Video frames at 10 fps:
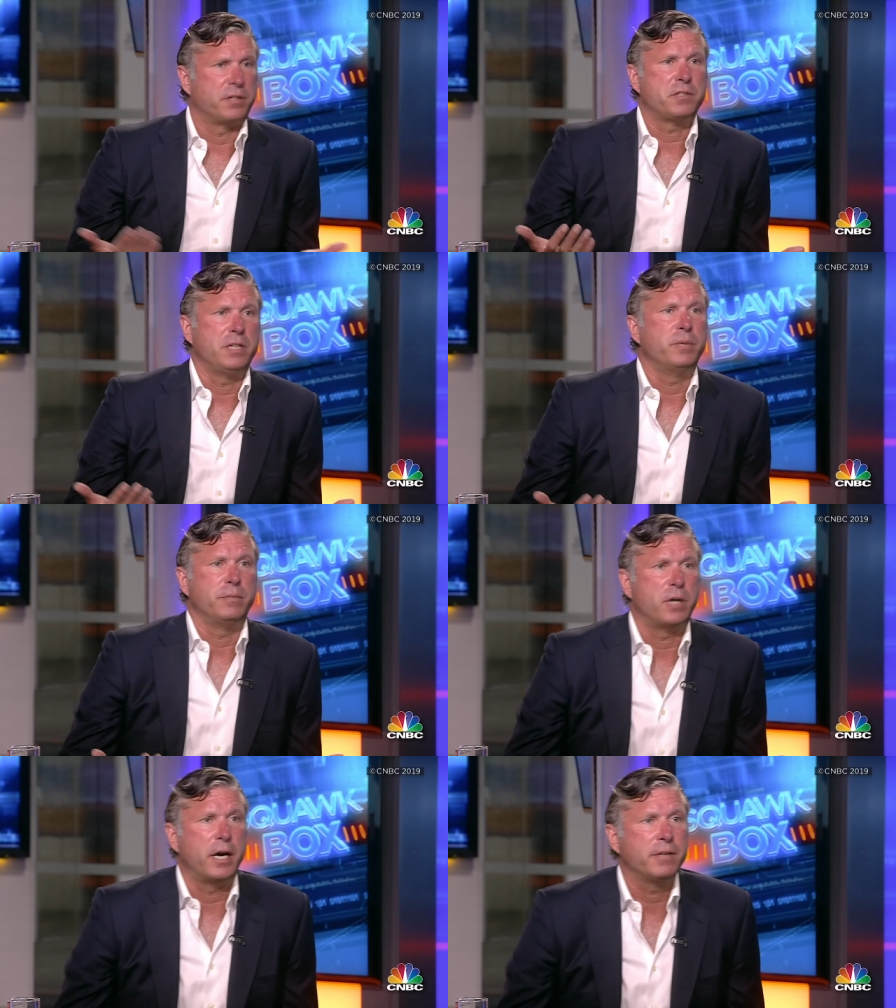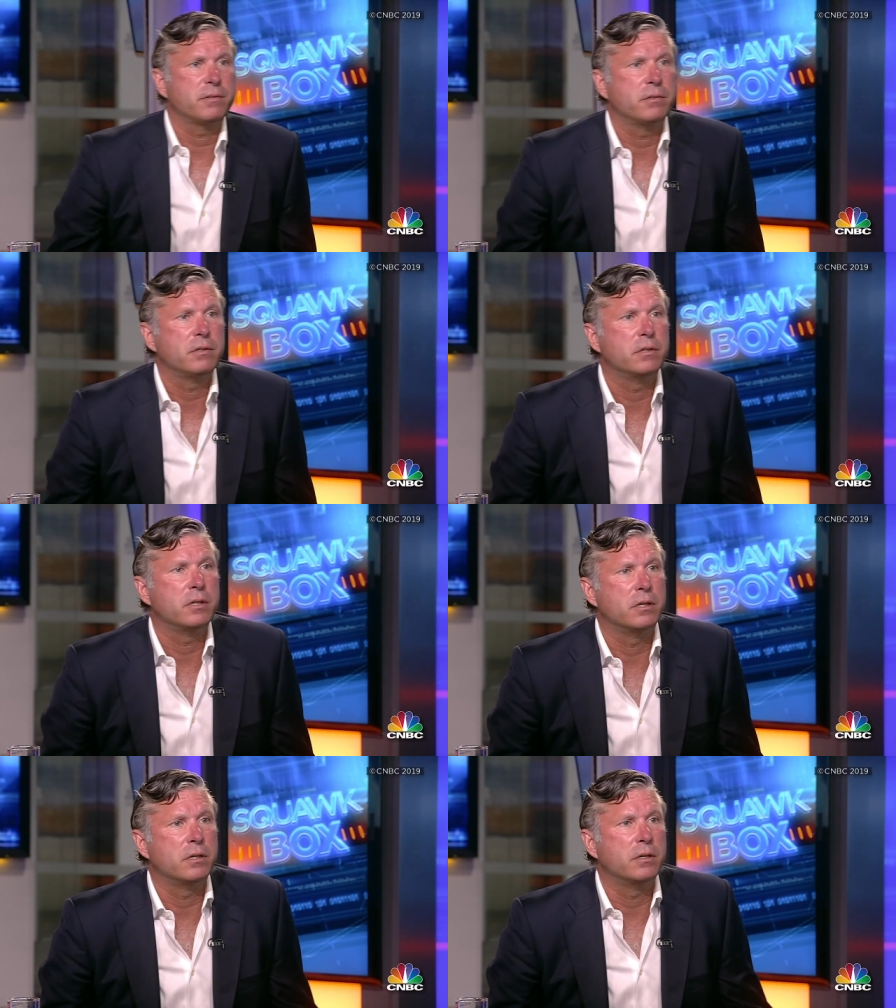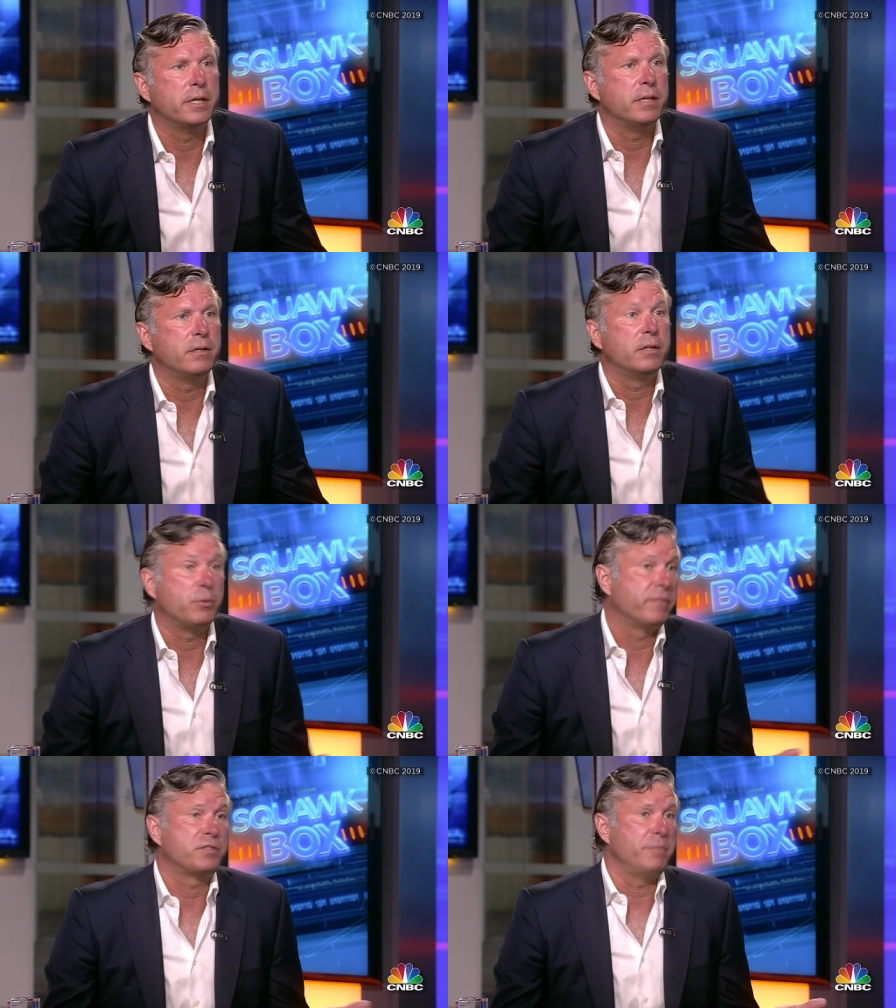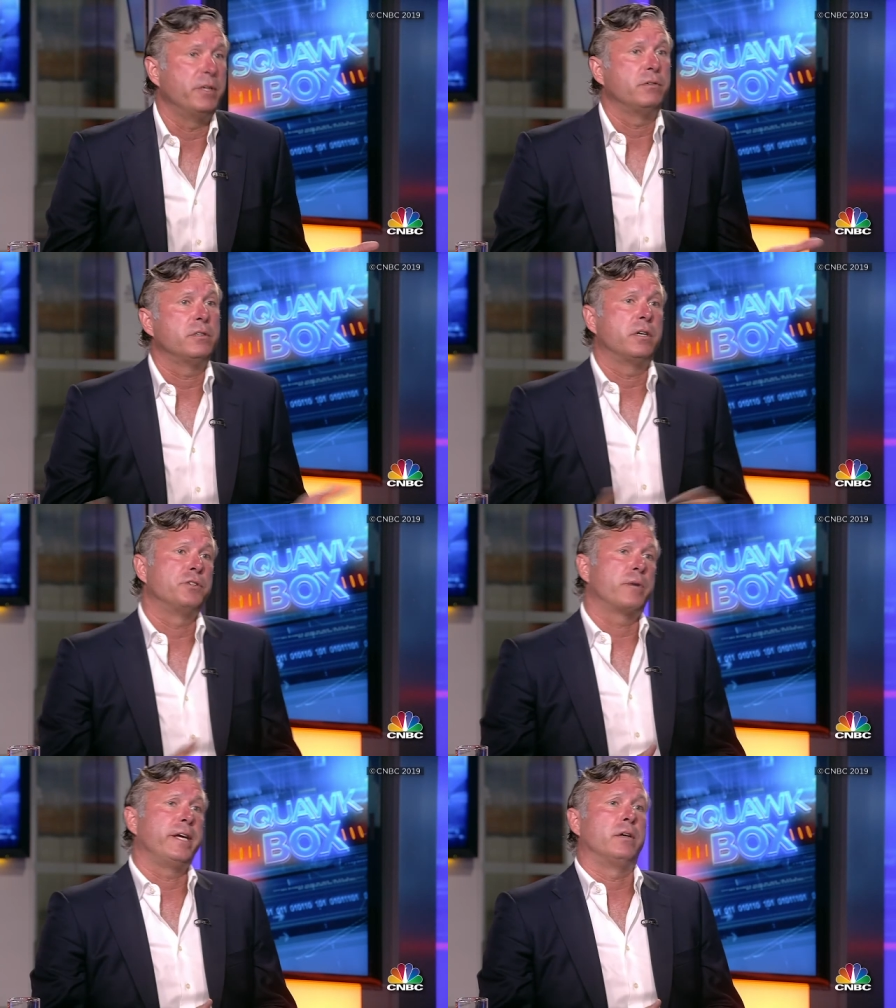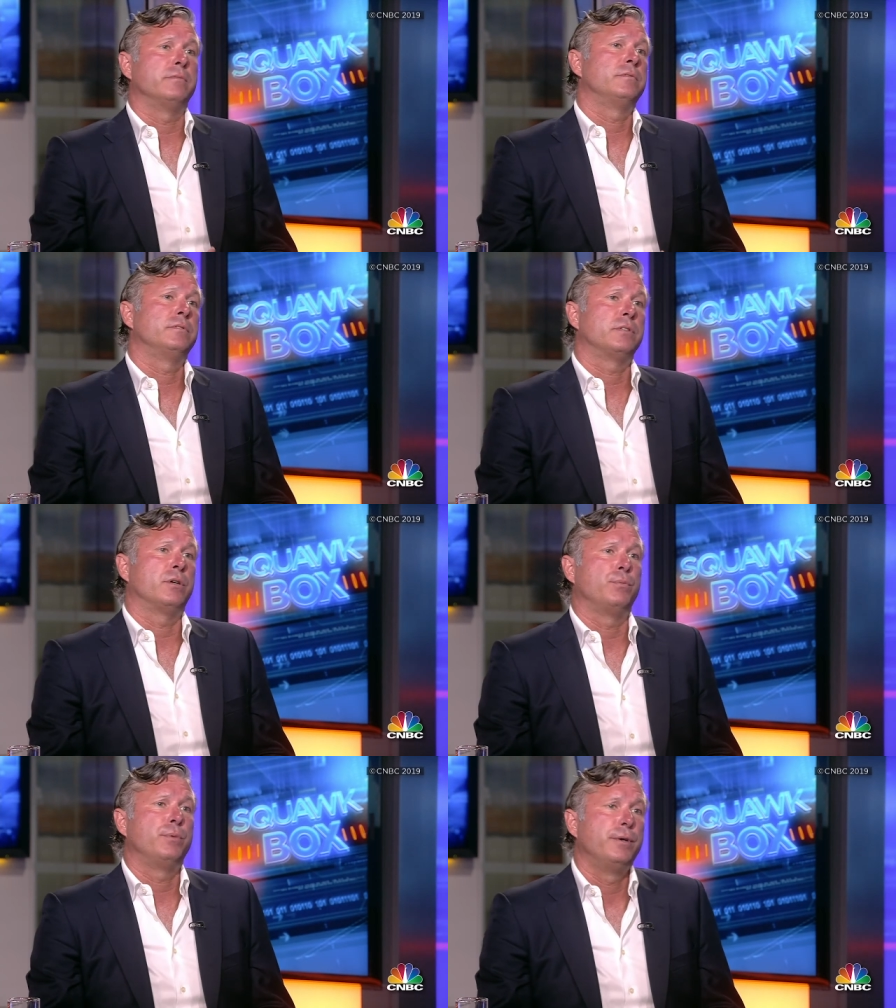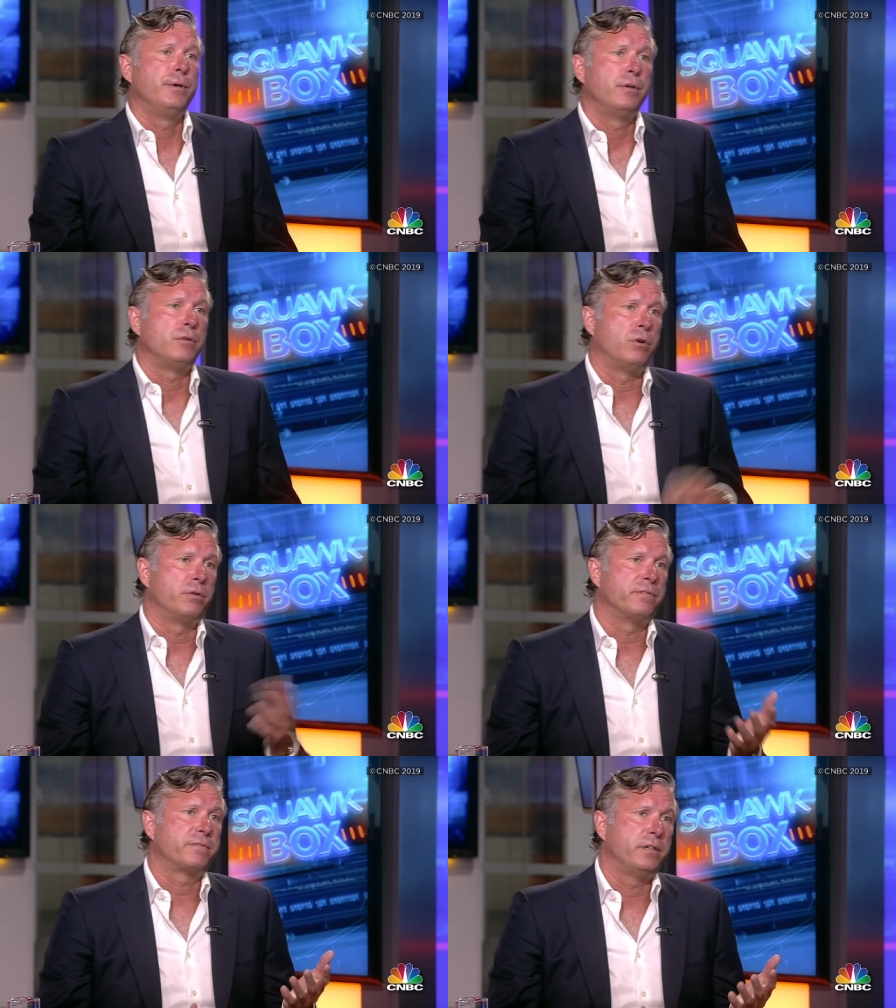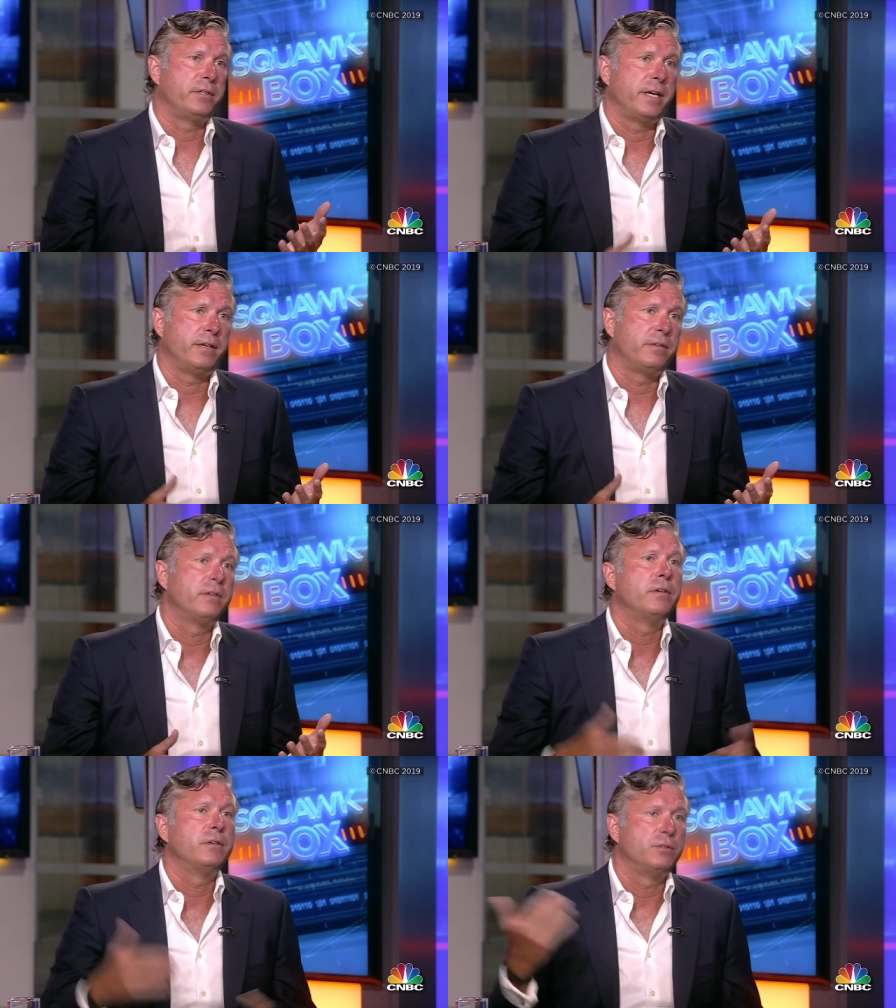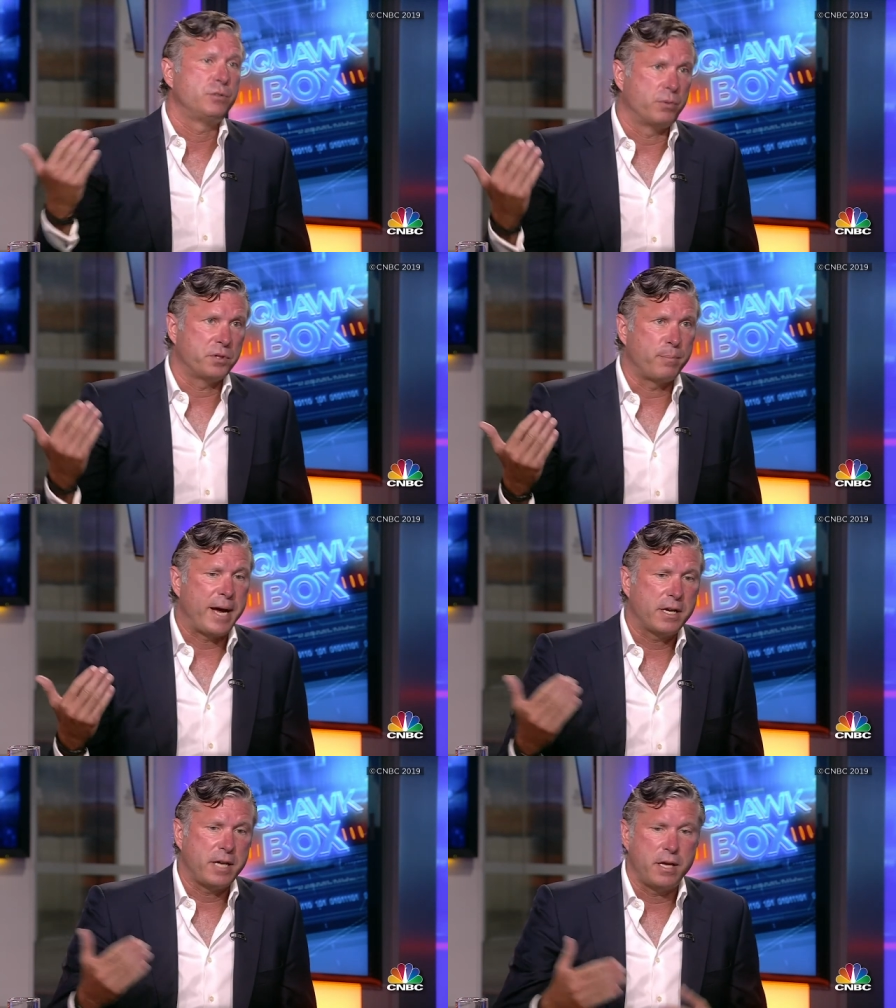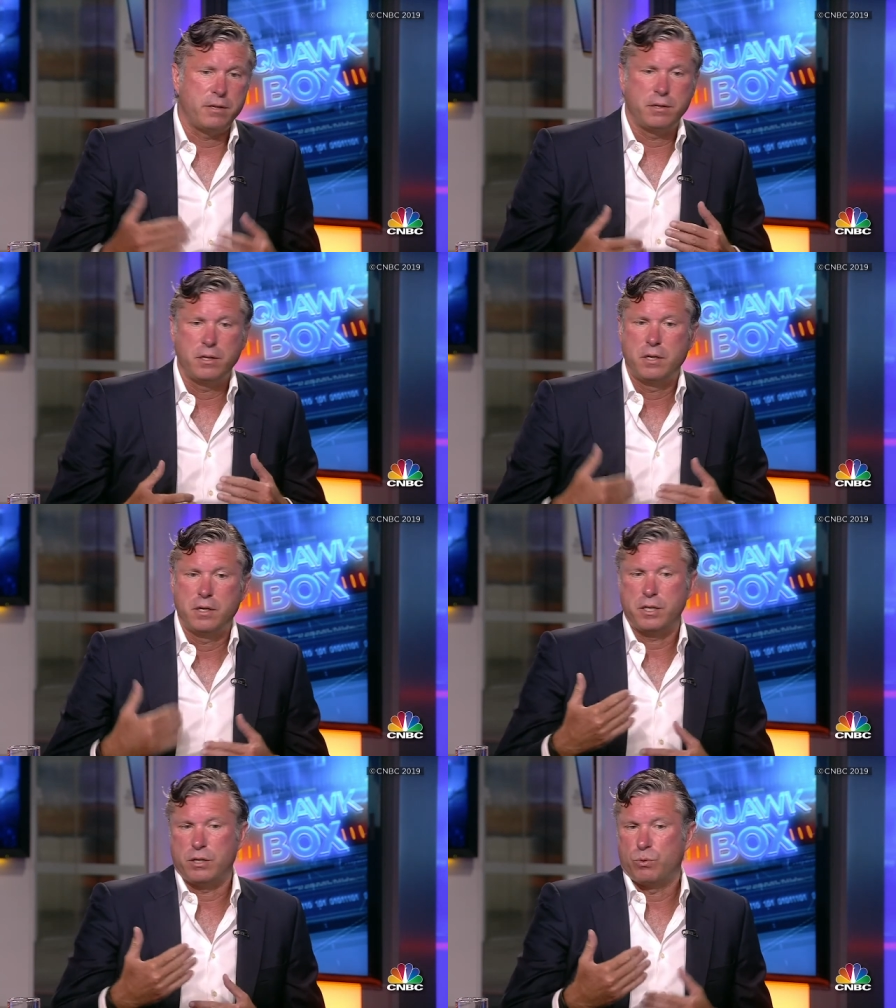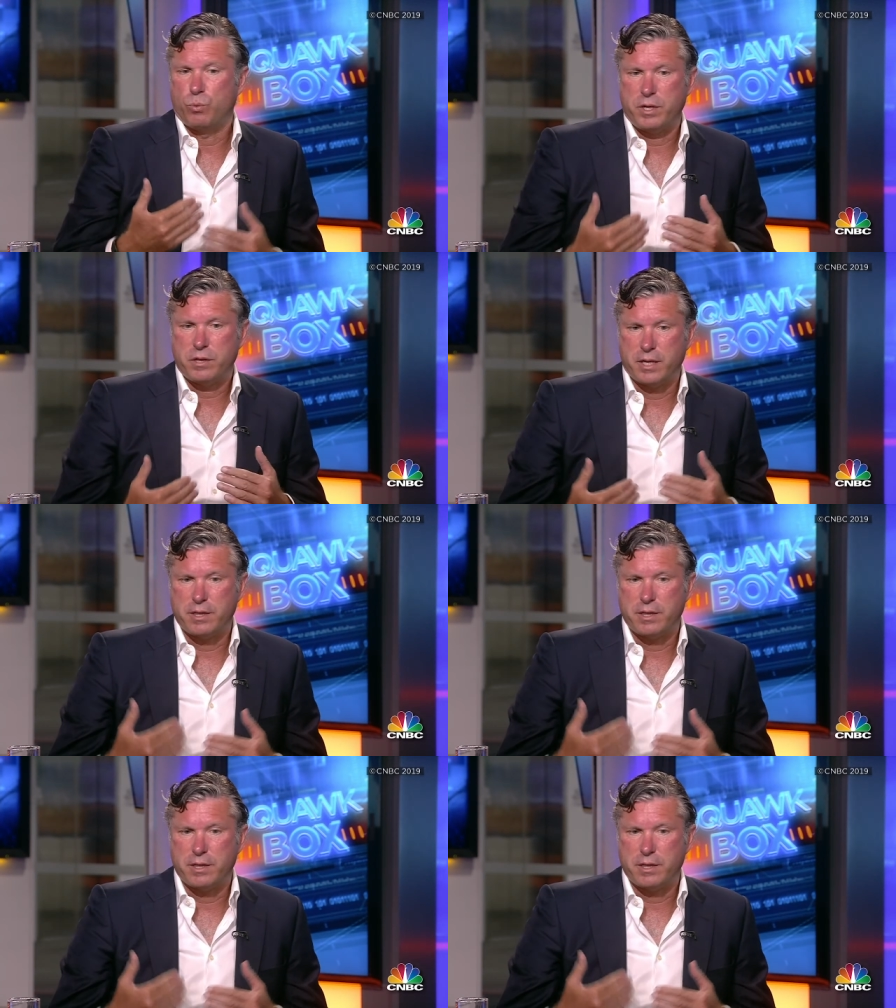a steepening bias we're steepening trade on. So long the front end, short the back end. We think